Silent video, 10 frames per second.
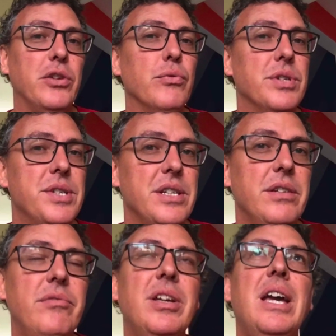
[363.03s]
you
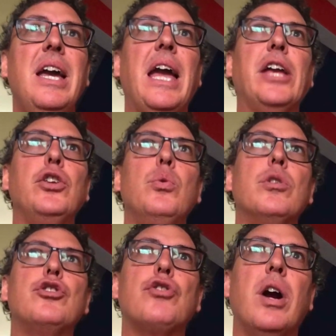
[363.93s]
received, and you were
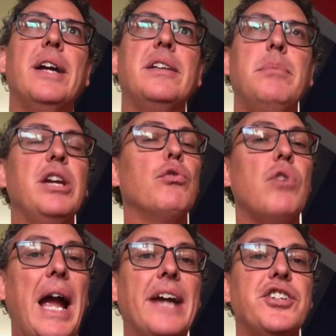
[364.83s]
trying to make
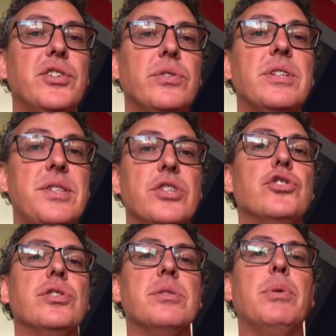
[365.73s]
rational
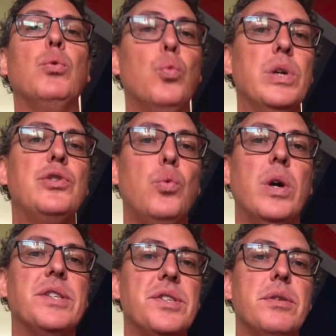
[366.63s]
decisions about which
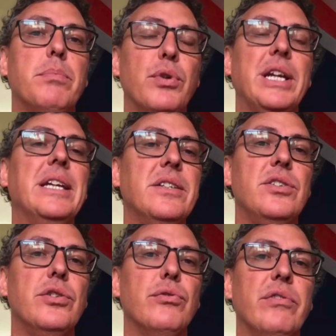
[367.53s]
ones to bring into
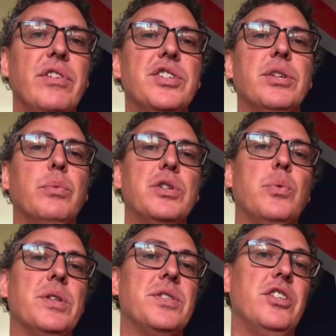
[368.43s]
your revision and which
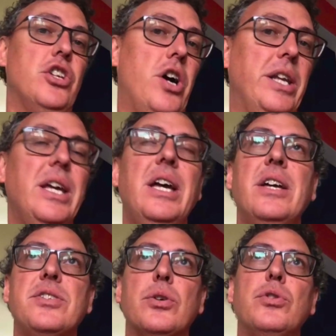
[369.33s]
ones to not.
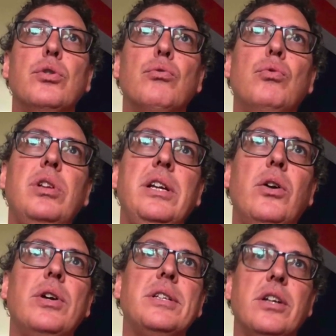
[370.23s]
So you're really
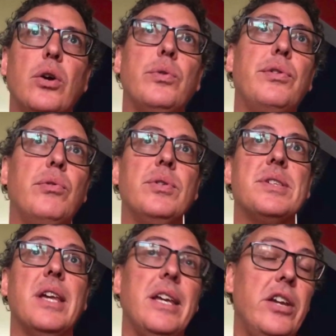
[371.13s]
going to go through and
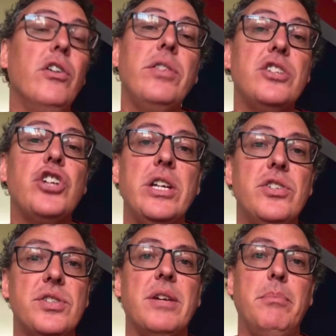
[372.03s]
say, here are the
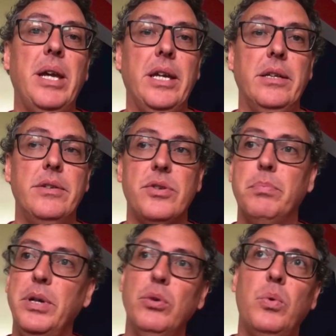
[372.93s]
changes I made. So
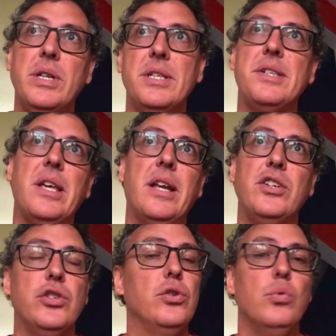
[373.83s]
peer 1 said I
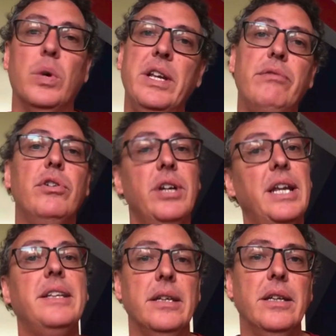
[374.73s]
should do whatever, and I
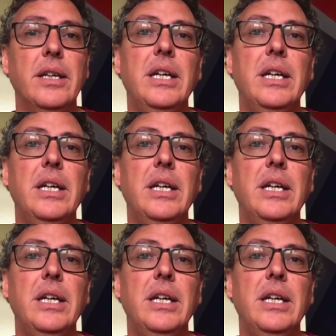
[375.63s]
did.